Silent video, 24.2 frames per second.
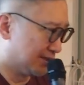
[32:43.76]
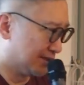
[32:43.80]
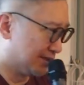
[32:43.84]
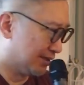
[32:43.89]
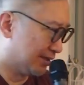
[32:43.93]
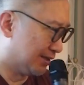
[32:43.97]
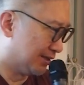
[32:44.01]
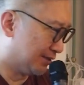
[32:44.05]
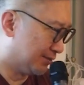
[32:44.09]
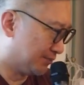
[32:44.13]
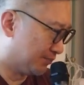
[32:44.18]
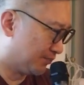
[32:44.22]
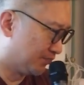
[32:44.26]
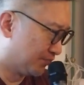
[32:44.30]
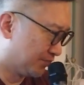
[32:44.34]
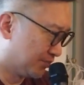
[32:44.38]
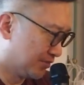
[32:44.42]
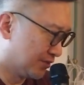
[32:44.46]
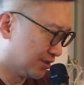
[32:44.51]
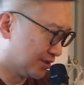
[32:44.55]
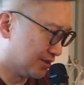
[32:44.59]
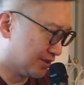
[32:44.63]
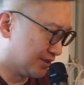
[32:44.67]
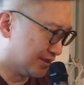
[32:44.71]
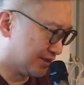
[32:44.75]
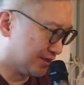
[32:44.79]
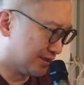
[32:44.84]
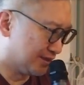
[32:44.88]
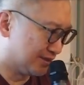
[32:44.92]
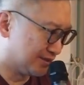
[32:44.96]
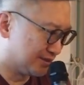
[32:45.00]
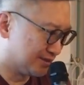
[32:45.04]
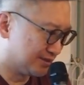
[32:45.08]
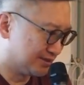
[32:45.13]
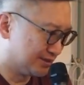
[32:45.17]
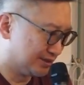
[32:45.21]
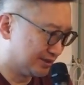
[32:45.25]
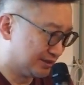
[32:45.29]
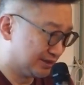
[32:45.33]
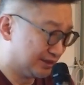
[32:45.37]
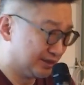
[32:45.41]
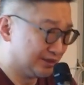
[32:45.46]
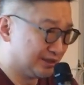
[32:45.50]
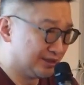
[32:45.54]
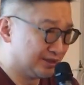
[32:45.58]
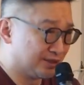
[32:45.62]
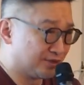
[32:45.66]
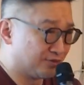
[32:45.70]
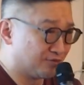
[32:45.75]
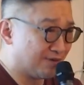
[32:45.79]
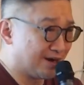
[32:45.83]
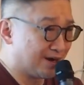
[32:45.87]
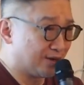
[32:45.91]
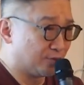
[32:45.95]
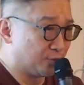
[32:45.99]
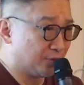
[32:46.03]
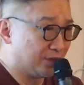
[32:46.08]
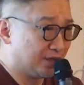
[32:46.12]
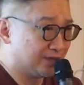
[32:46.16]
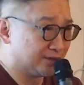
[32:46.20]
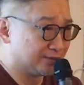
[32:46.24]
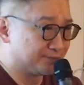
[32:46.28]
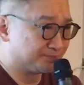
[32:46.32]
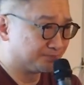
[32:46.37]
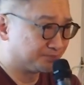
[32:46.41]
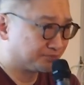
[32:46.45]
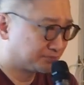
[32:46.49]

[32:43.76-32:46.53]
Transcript: uh, uh, in, the right way.